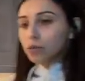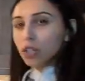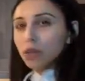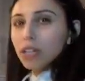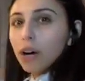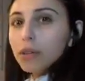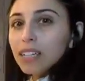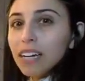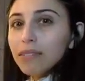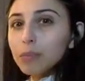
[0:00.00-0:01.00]
So, you know, it
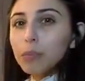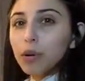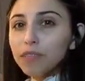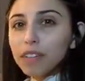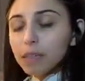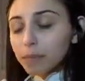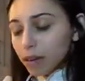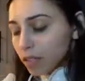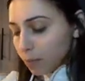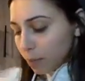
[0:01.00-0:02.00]
doesn't have to be perfectly
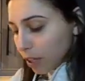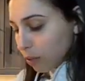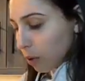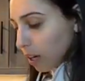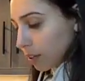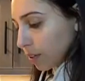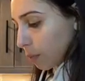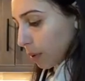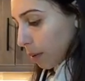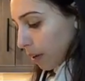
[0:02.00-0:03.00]
melted, but you want a little
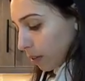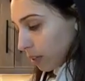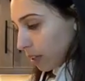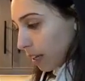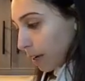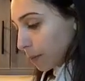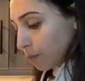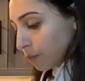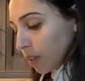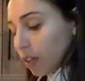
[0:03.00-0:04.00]
bit of melt in there.
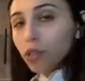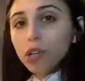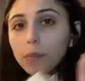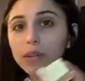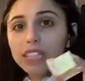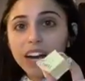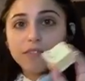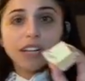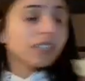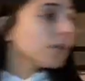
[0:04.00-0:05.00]
You can put that
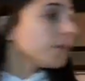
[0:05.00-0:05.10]
rest of